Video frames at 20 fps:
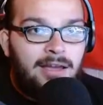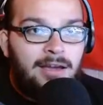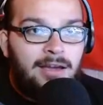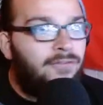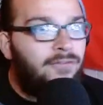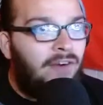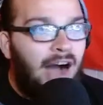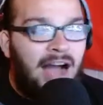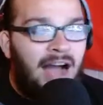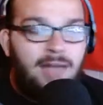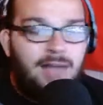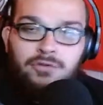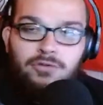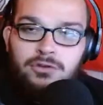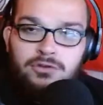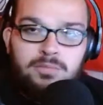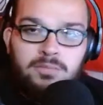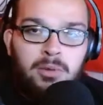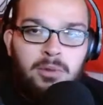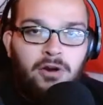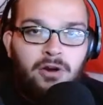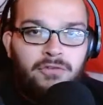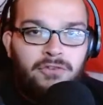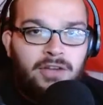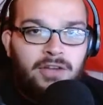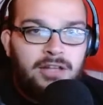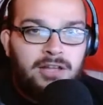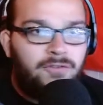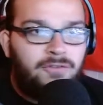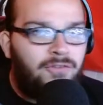5 was
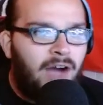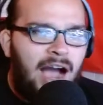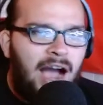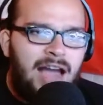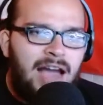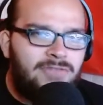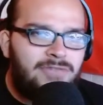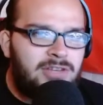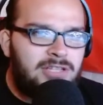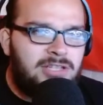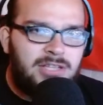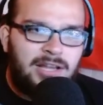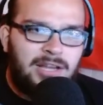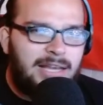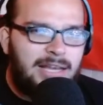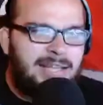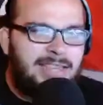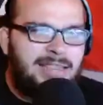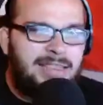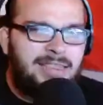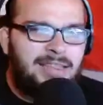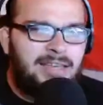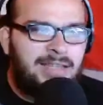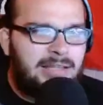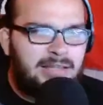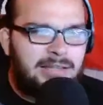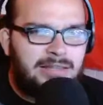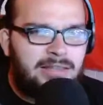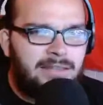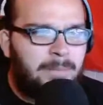perfect. 5 is like
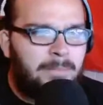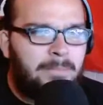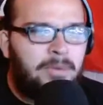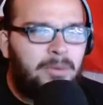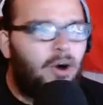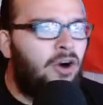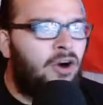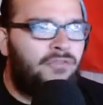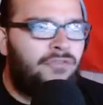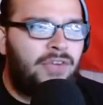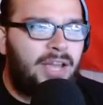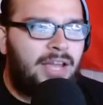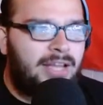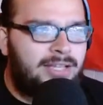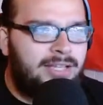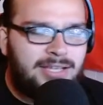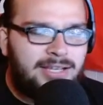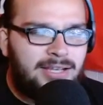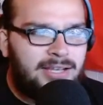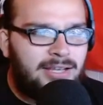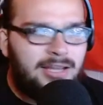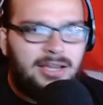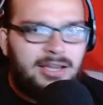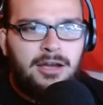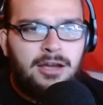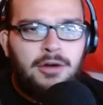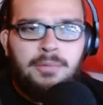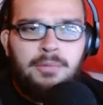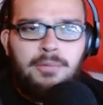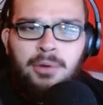the perfect
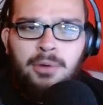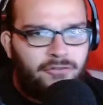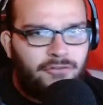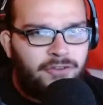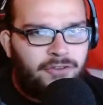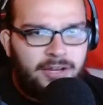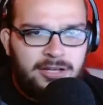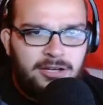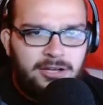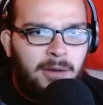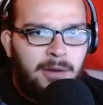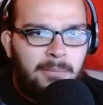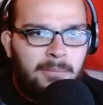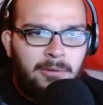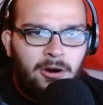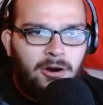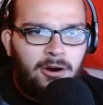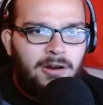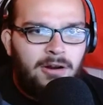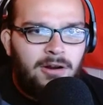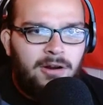number.